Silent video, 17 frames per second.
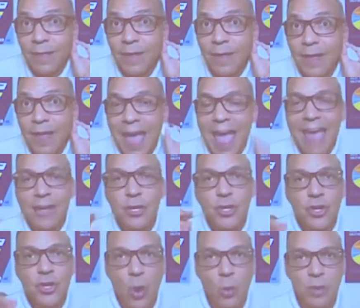And
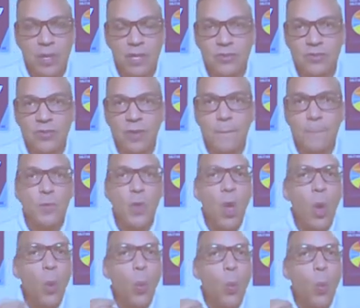notice,
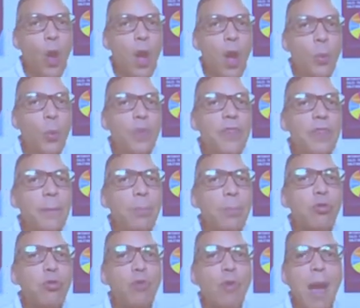what were the
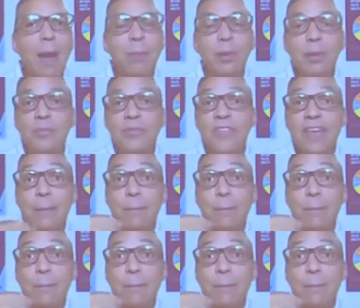problems they